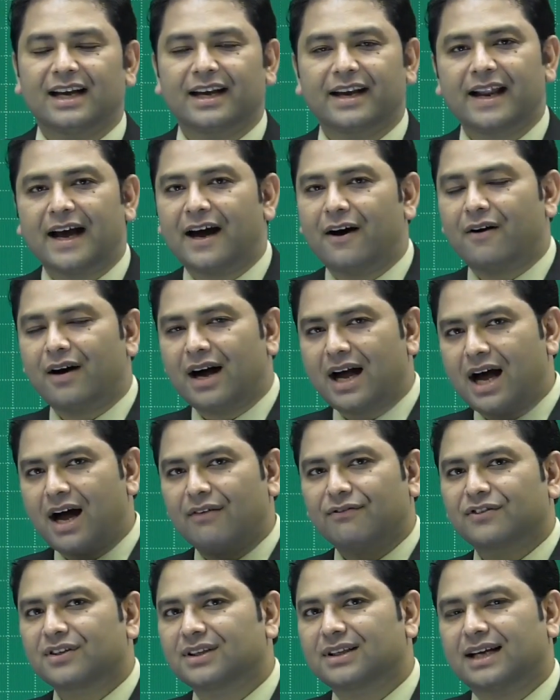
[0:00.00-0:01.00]
Now,
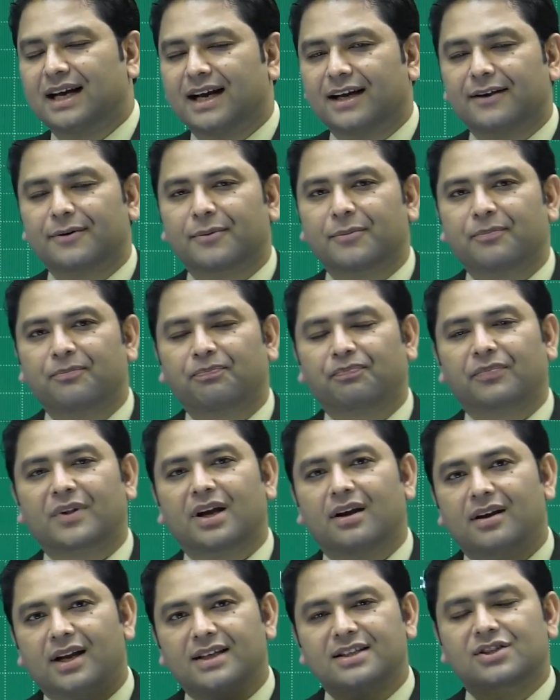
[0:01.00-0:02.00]
after that,
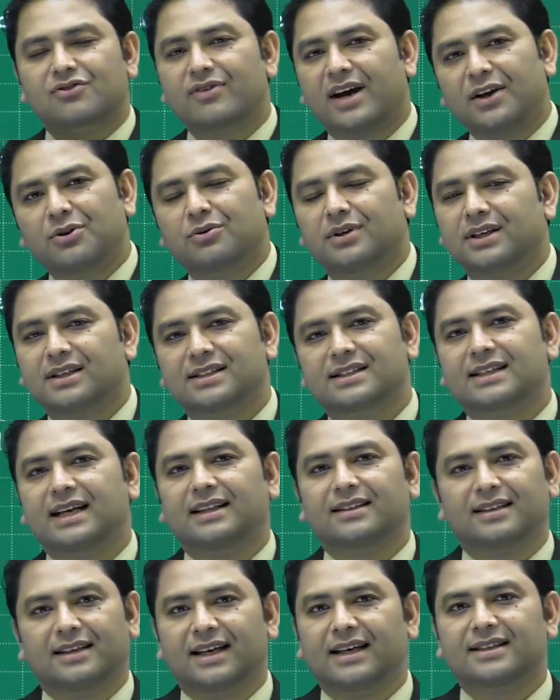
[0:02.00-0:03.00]
let's try to
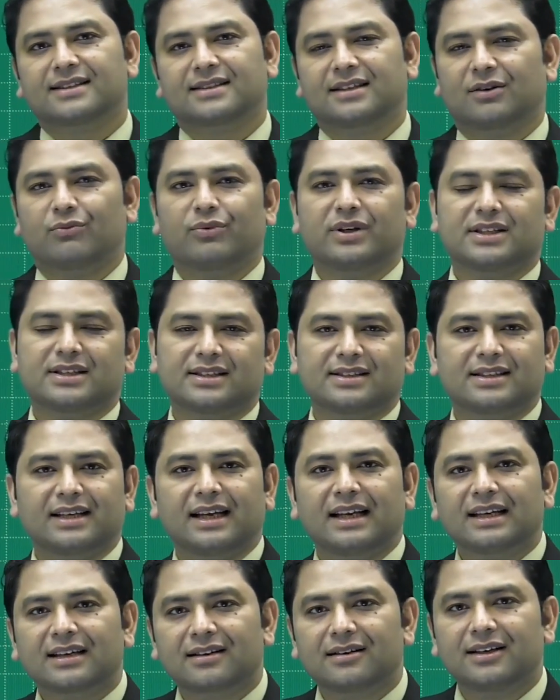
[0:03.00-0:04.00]
understand the next thing, which is the
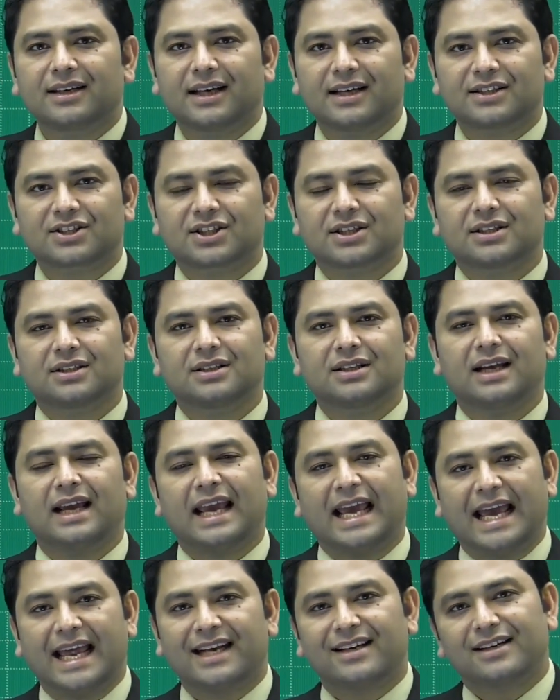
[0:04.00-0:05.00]
inclination
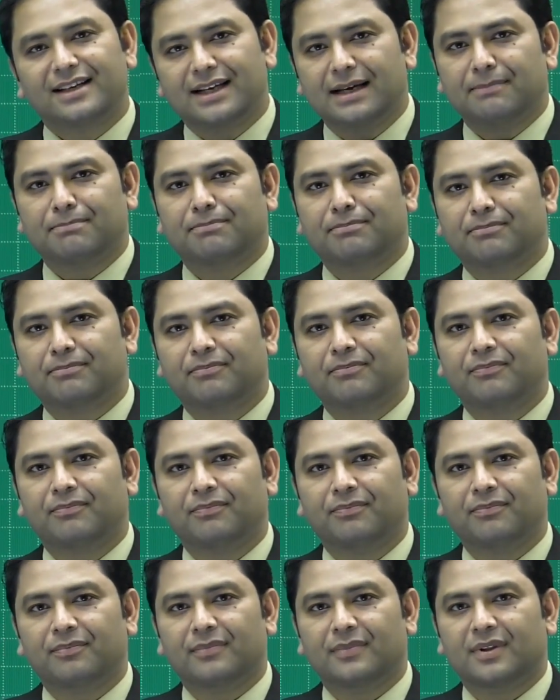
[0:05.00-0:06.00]
and dip.
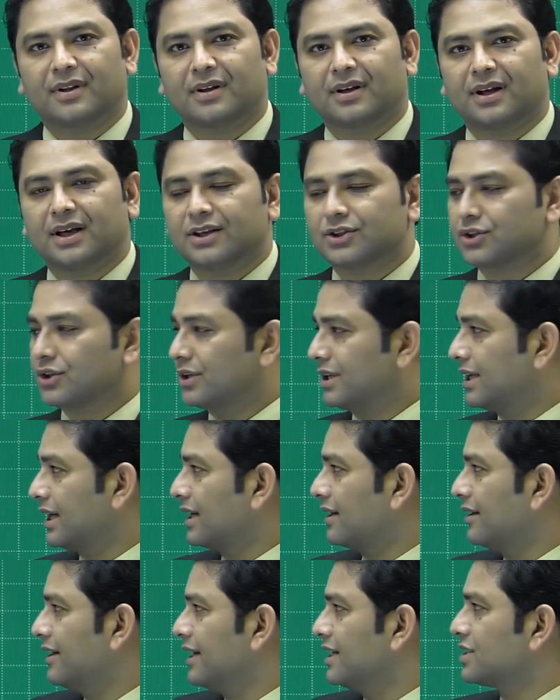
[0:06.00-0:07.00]
So
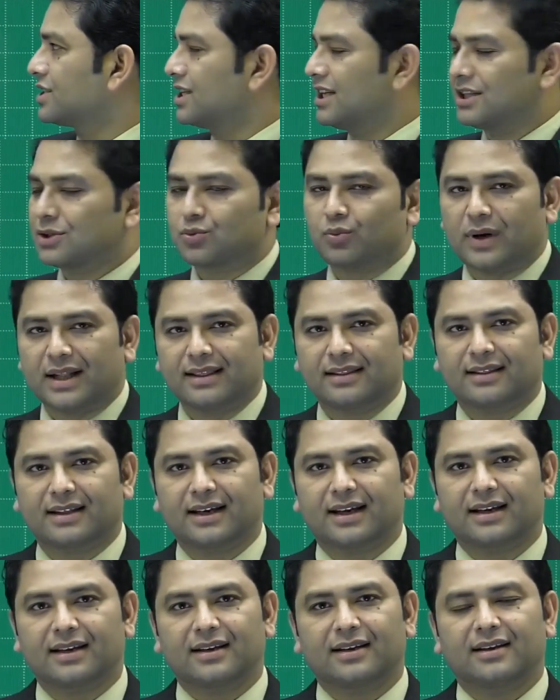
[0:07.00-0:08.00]
declination is one
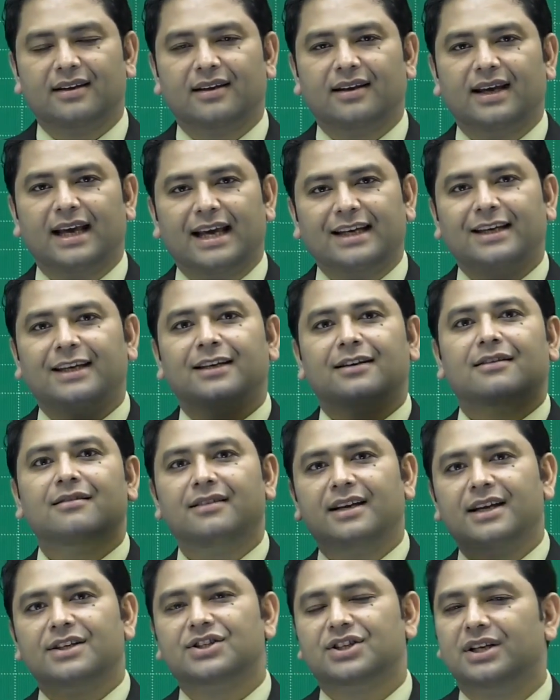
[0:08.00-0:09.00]
thing, and
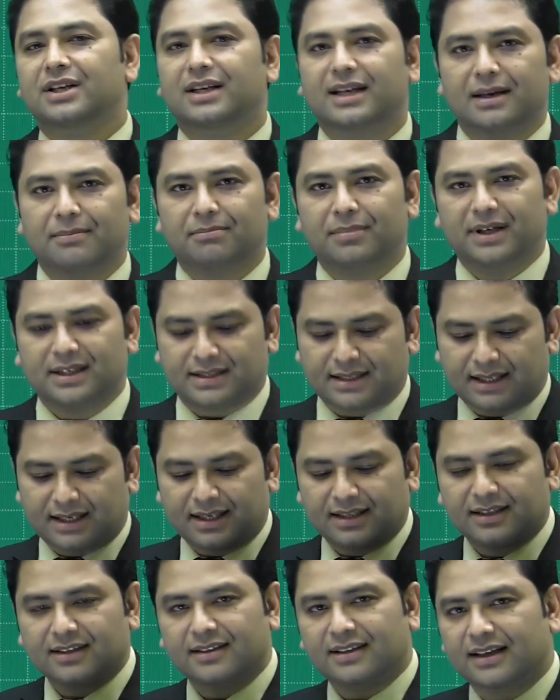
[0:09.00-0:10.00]
inclination dip is
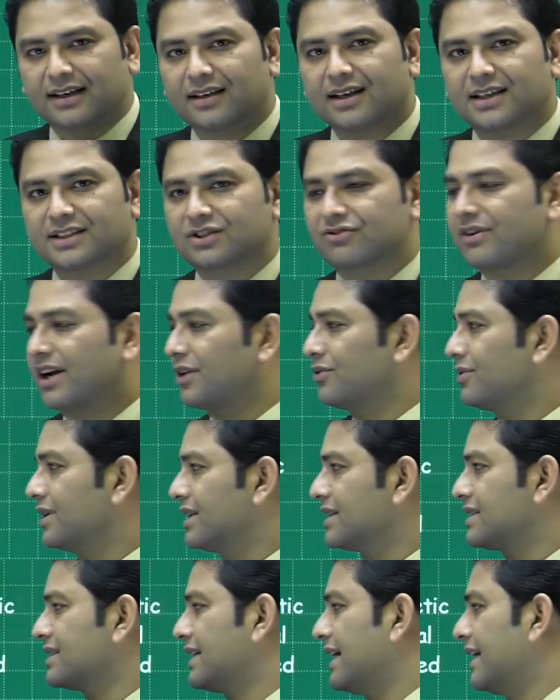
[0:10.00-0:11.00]
another thing. Let's try to
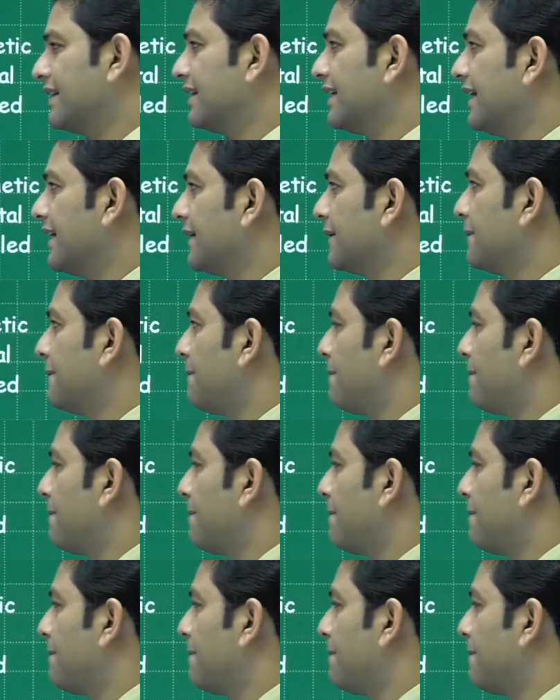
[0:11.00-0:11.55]
understand that.